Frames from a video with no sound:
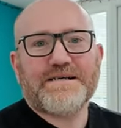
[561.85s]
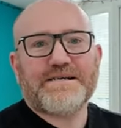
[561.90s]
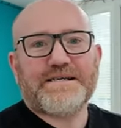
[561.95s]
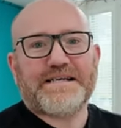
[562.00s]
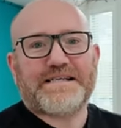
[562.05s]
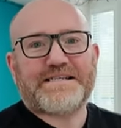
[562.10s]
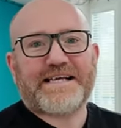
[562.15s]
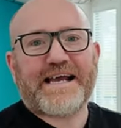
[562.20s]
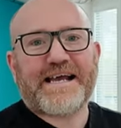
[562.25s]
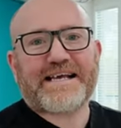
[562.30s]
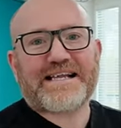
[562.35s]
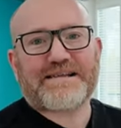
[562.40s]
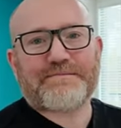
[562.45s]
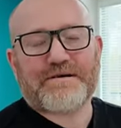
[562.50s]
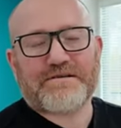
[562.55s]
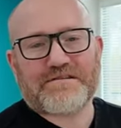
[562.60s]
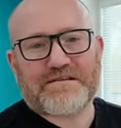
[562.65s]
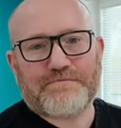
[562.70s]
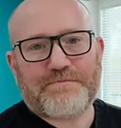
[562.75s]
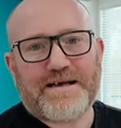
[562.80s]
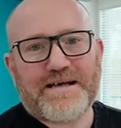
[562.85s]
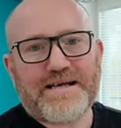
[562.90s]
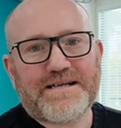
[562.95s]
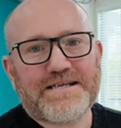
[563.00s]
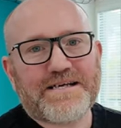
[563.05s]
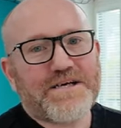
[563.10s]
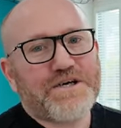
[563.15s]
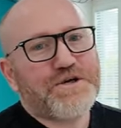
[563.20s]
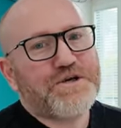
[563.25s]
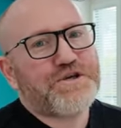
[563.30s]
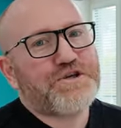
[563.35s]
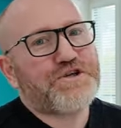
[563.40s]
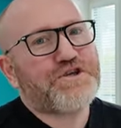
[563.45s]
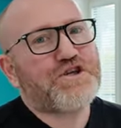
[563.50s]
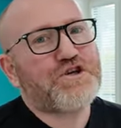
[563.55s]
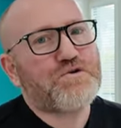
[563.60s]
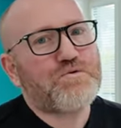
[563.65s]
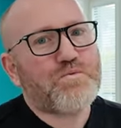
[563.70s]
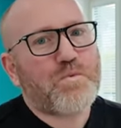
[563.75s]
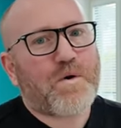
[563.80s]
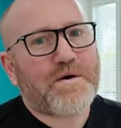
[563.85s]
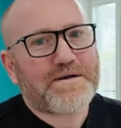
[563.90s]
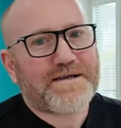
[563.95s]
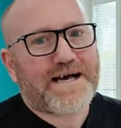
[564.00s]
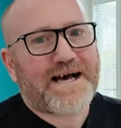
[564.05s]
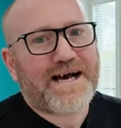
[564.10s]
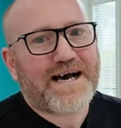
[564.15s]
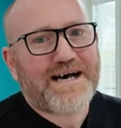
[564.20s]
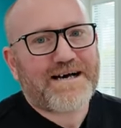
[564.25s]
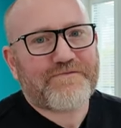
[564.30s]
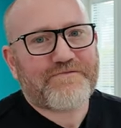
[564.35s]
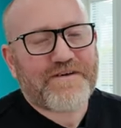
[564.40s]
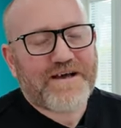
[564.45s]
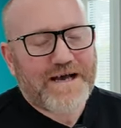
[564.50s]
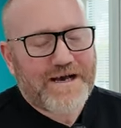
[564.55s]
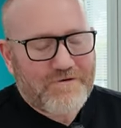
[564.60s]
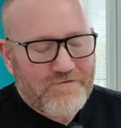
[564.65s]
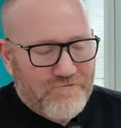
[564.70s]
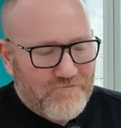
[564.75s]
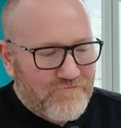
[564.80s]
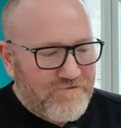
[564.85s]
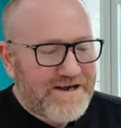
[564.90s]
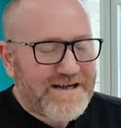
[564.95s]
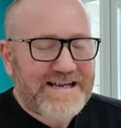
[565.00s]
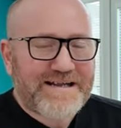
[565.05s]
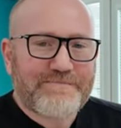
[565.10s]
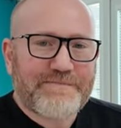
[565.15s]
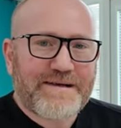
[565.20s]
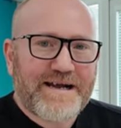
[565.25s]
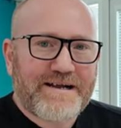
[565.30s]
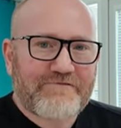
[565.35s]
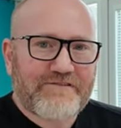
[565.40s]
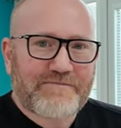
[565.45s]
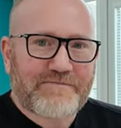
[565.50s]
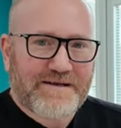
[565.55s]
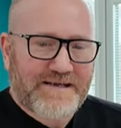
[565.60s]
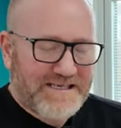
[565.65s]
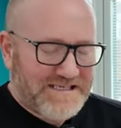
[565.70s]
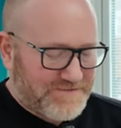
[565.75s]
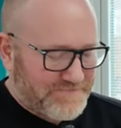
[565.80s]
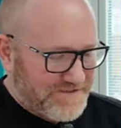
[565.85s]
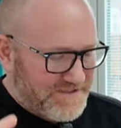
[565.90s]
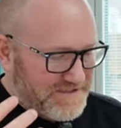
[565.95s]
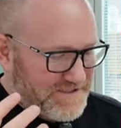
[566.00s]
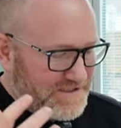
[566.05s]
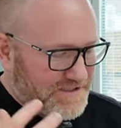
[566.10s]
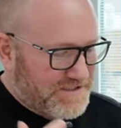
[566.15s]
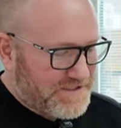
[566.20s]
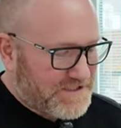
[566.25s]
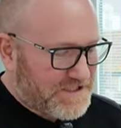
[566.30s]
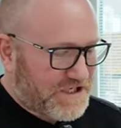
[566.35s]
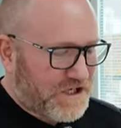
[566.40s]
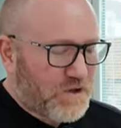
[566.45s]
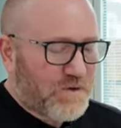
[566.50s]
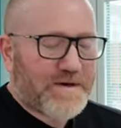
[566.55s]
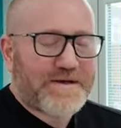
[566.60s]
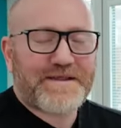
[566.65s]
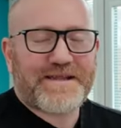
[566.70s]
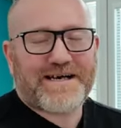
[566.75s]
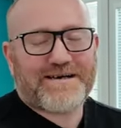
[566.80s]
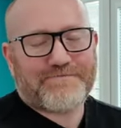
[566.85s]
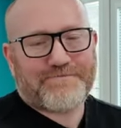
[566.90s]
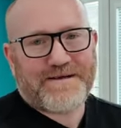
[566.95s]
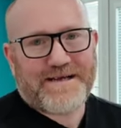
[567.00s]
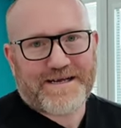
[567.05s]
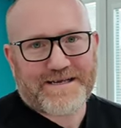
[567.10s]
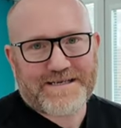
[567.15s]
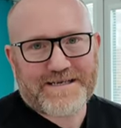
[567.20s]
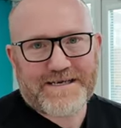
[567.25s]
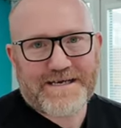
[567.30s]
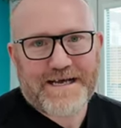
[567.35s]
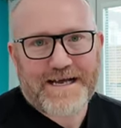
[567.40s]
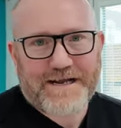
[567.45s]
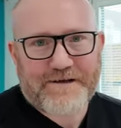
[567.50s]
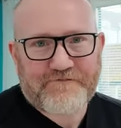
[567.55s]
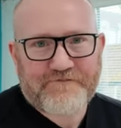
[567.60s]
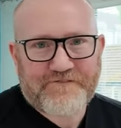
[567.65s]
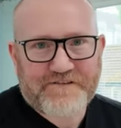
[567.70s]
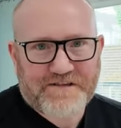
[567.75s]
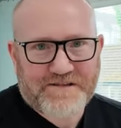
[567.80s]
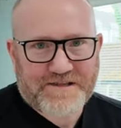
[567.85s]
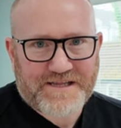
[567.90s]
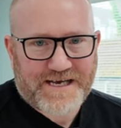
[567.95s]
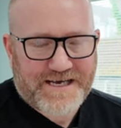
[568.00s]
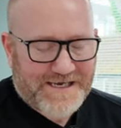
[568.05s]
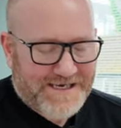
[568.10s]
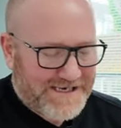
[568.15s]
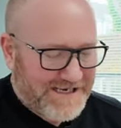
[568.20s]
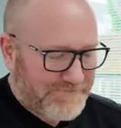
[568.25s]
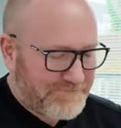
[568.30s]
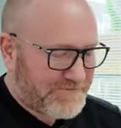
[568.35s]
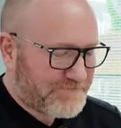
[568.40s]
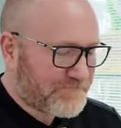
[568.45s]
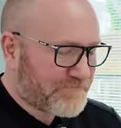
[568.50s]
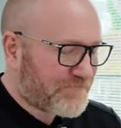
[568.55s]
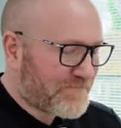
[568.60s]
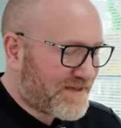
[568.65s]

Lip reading: You take them out of the bed. You want to have a ready-made replacement to go in that bed and fill that gap.